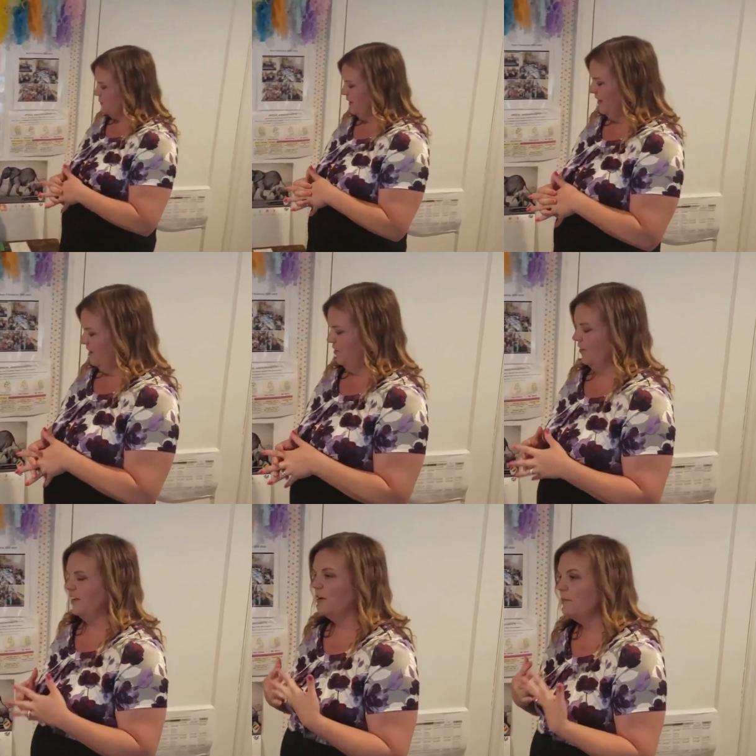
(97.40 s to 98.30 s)
want to let you
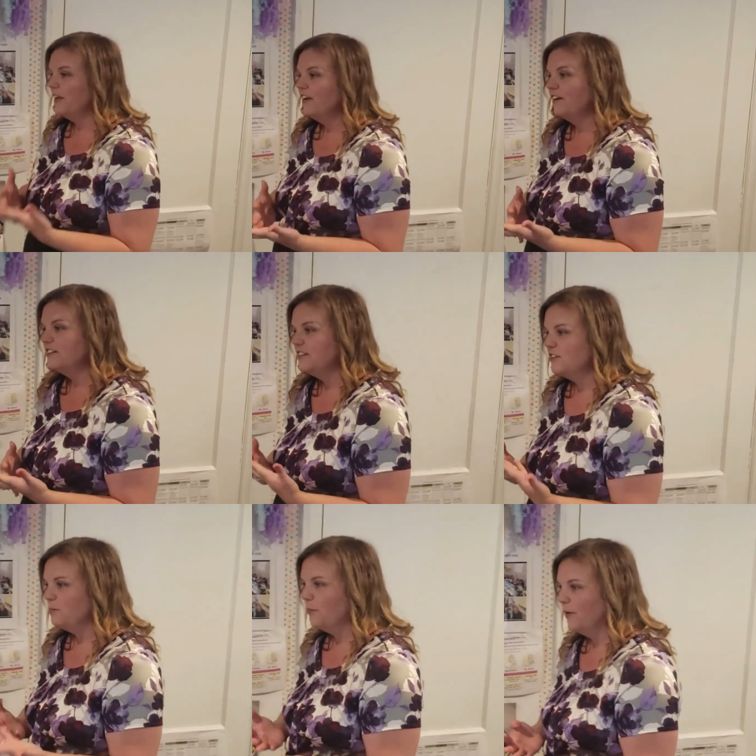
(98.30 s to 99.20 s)
know that I'm here to
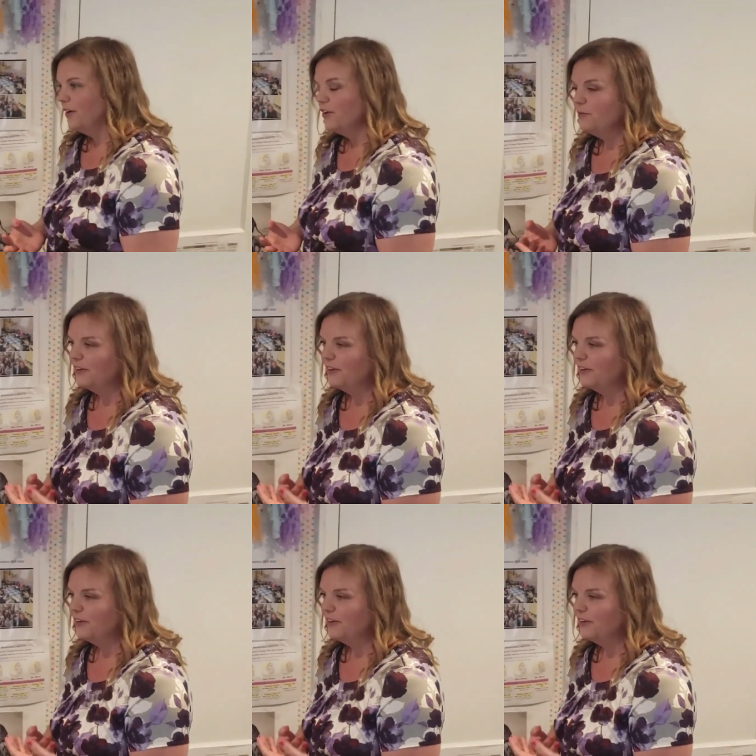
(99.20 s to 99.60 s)
support you